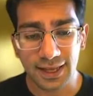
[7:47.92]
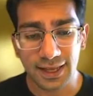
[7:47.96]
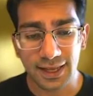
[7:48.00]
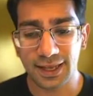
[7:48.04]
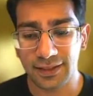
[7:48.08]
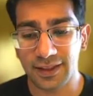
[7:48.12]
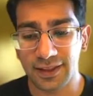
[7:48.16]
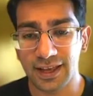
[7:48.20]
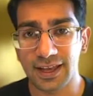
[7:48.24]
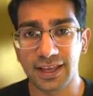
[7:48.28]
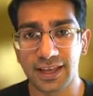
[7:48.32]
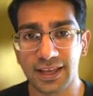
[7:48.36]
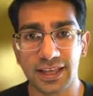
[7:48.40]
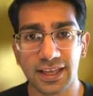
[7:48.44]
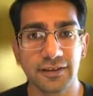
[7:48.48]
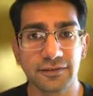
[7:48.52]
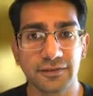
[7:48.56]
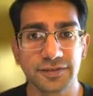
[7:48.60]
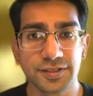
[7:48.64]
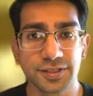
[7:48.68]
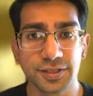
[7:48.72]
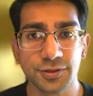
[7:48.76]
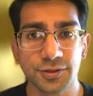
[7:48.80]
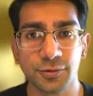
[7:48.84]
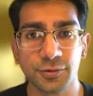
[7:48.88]
And that
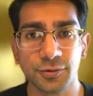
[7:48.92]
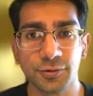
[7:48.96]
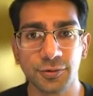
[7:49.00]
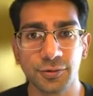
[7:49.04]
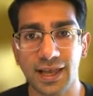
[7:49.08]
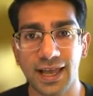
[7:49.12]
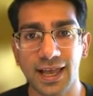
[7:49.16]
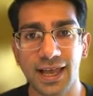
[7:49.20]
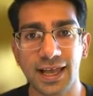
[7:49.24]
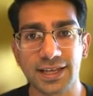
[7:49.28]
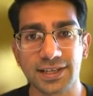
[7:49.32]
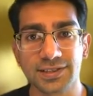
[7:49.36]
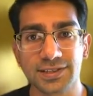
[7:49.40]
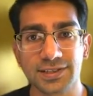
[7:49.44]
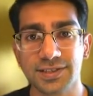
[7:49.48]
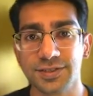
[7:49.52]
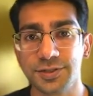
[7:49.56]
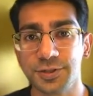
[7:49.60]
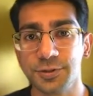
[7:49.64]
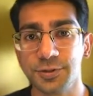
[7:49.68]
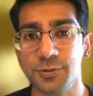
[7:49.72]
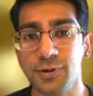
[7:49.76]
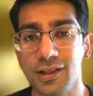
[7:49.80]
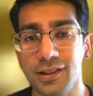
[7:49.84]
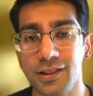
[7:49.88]
gives you
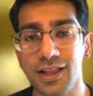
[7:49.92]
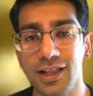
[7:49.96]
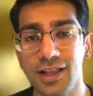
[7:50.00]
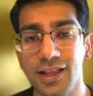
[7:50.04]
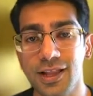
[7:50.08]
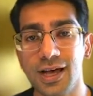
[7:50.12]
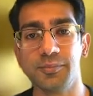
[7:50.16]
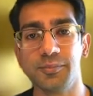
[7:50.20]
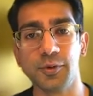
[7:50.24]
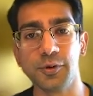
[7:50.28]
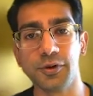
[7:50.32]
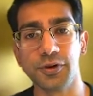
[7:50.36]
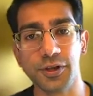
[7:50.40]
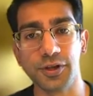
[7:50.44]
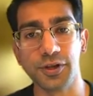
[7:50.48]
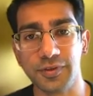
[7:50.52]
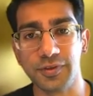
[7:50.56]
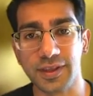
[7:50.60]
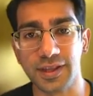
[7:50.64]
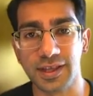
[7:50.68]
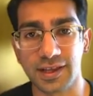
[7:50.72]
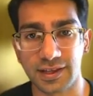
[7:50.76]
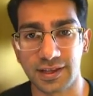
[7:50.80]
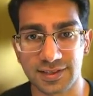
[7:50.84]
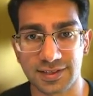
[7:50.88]
access to a lot more new
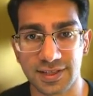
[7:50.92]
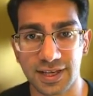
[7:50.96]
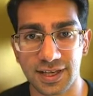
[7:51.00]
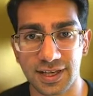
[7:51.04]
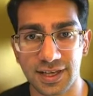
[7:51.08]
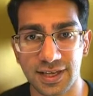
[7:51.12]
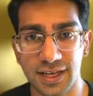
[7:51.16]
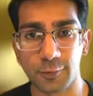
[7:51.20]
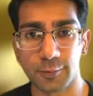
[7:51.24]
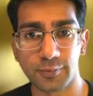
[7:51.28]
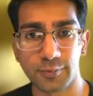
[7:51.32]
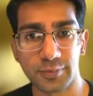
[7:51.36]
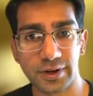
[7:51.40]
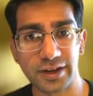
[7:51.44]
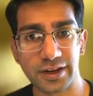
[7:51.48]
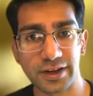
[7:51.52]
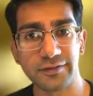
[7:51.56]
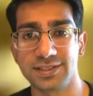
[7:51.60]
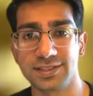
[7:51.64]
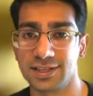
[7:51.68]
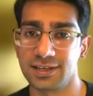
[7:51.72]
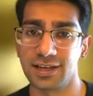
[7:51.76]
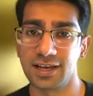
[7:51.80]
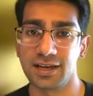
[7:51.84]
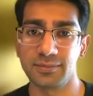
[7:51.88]
things that were
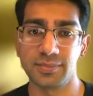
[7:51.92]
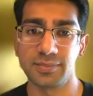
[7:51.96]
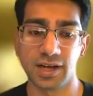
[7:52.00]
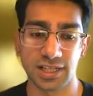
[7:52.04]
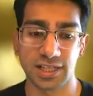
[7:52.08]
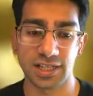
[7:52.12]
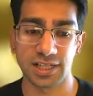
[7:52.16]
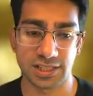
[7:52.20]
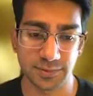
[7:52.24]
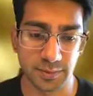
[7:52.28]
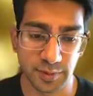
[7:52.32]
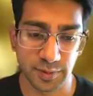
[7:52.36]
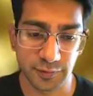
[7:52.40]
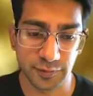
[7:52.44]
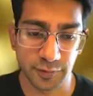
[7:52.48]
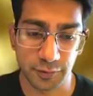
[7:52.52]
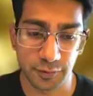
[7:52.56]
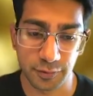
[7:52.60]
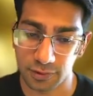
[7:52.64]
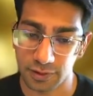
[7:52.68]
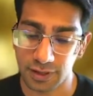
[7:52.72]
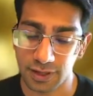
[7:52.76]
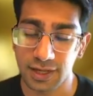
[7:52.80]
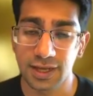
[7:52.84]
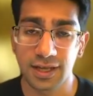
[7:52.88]
previously not possible
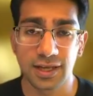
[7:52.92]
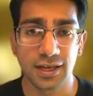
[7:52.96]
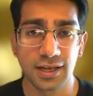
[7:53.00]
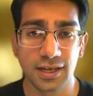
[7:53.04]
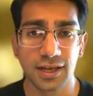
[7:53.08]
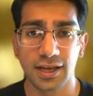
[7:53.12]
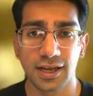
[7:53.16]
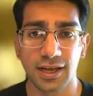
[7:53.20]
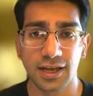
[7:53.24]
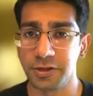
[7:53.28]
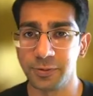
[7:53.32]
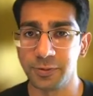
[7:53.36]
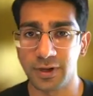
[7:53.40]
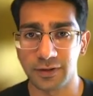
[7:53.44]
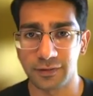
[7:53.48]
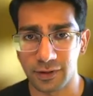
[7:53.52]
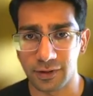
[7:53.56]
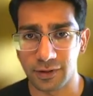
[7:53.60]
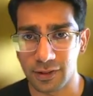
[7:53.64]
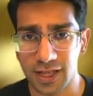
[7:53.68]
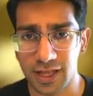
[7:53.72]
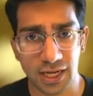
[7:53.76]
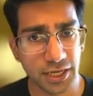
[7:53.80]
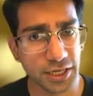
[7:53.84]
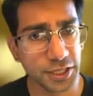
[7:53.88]
before. You have
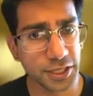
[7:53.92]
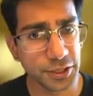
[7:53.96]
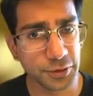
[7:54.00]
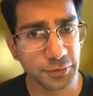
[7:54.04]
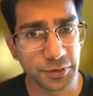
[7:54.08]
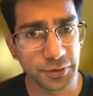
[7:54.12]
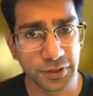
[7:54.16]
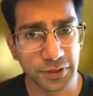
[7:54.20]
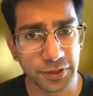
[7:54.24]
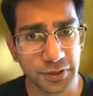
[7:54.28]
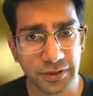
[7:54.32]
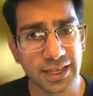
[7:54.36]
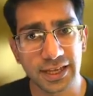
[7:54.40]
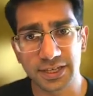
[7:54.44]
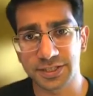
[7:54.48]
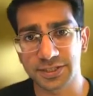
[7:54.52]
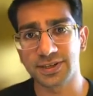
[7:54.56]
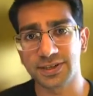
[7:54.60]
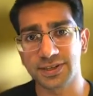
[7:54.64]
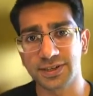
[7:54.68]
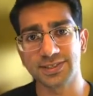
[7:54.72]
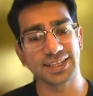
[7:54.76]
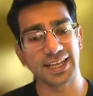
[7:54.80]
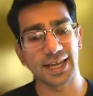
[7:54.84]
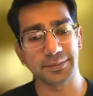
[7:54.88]
a lot of new, unique,
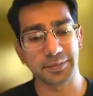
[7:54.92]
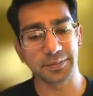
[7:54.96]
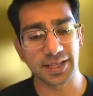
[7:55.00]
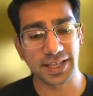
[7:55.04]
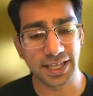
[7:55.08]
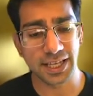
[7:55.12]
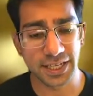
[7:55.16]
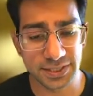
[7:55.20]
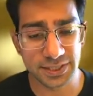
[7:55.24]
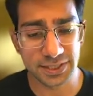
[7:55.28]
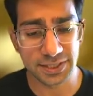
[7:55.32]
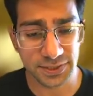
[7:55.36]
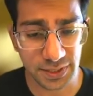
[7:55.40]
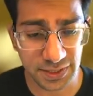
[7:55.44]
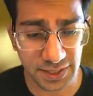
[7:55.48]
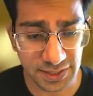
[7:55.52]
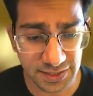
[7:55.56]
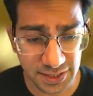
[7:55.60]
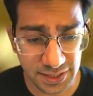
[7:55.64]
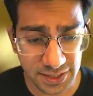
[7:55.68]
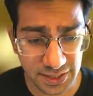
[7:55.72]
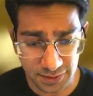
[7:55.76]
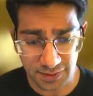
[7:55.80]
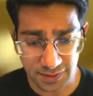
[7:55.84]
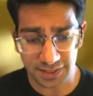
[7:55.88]
interesting applications on
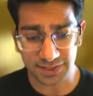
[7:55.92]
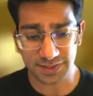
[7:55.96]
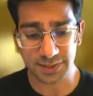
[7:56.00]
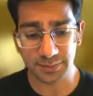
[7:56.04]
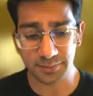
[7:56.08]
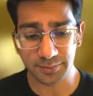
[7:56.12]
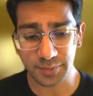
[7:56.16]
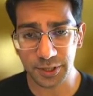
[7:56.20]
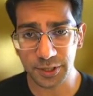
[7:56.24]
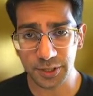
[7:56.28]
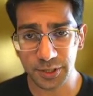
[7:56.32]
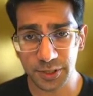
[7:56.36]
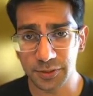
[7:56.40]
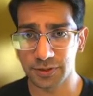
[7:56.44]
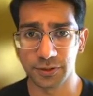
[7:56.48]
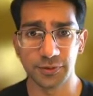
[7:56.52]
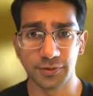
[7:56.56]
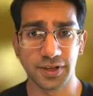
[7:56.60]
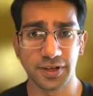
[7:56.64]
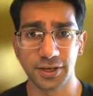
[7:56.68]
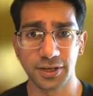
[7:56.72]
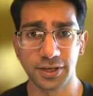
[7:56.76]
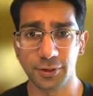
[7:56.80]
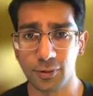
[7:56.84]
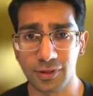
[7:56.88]
decentralized compute.
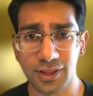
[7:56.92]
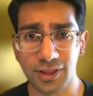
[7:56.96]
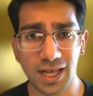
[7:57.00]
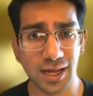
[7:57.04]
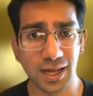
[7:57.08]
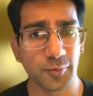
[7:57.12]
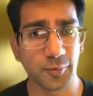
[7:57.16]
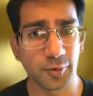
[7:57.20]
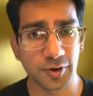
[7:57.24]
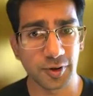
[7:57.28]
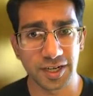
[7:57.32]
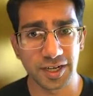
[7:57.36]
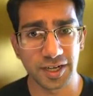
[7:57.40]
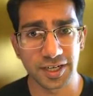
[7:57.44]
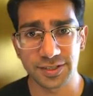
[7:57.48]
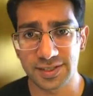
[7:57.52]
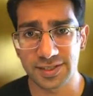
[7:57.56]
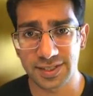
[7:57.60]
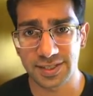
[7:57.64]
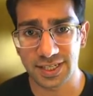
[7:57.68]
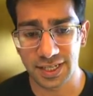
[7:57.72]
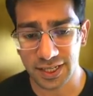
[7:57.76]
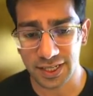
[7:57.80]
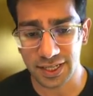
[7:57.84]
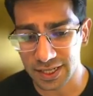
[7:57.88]
You can do a lot more
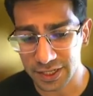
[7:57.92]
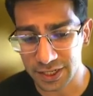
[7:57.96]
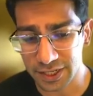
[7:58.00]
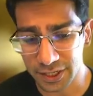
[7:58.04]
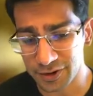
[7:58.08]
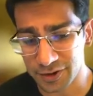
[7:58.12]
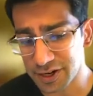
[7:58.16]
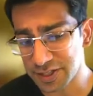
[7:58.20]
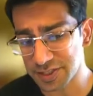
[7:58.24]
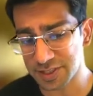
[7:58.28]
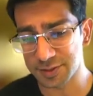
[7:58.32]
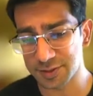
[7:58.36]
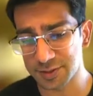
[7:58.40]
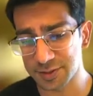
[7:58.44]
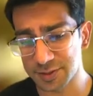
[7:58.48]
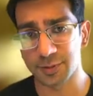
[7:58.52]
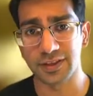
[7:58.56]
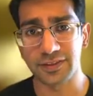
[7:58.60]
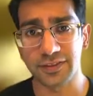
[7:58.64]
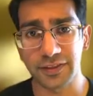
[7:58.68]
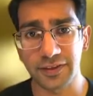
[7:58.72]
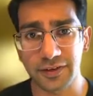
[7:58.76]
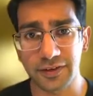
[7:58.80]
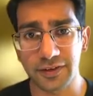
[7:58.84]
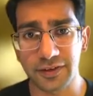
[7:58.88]
interesting integrations
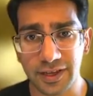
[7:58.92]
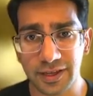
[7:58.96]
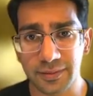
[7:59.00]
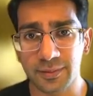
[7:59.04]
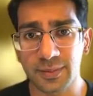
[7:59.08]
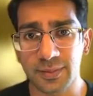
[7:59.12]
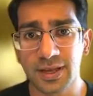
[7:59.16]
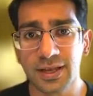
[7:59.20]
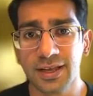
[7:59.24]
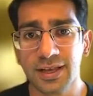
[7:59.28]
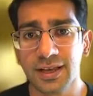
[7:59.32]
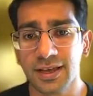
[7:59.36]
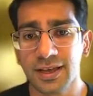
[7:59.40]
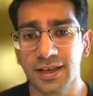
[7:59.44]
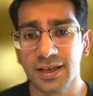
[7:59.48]
with Ethereum.